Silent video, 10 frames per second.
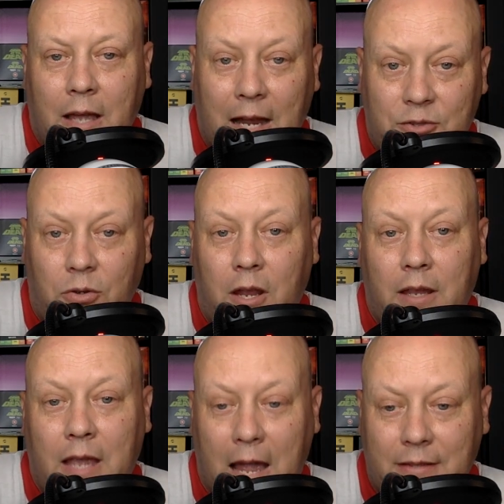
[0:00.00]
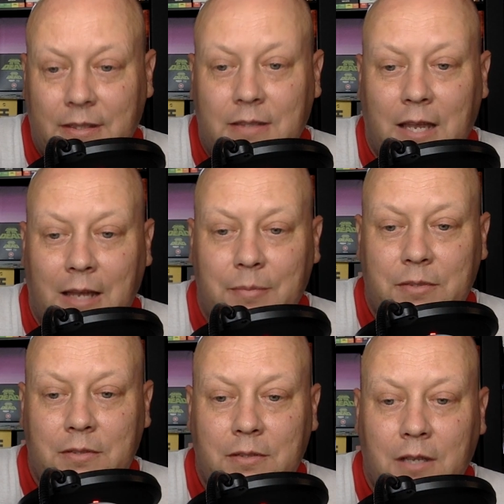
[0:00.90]
Actual casting
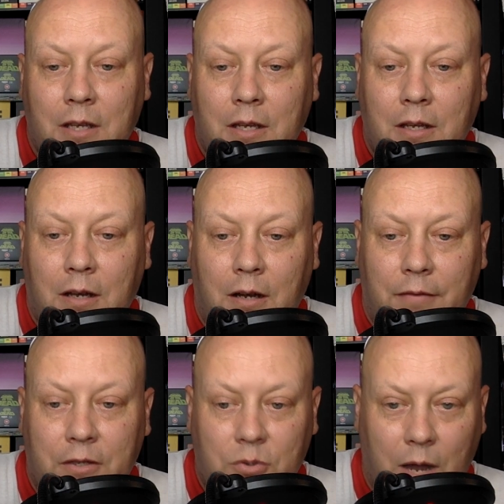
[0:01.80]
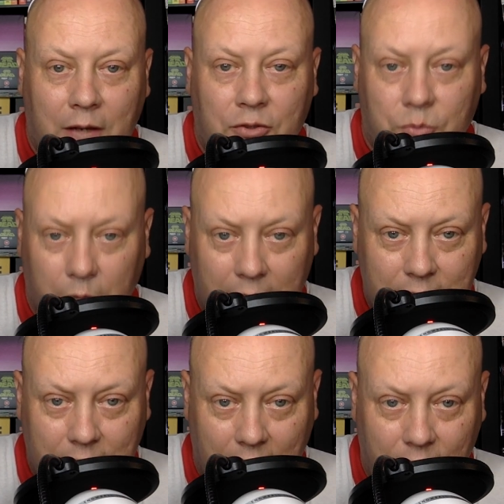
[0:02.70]
tapes of the two actors reading
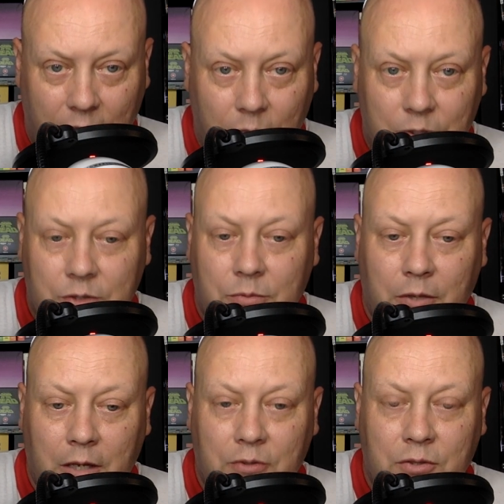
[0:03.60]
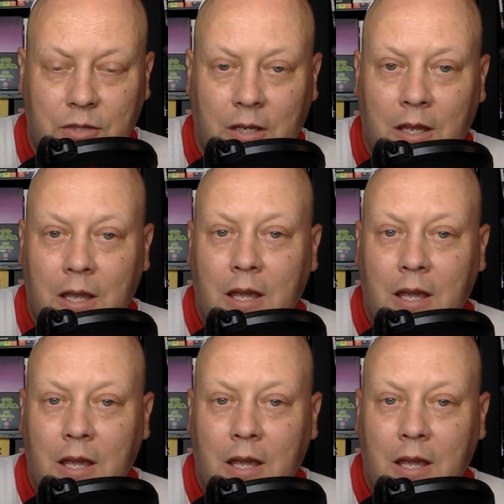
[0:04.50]
together, which is really interesting.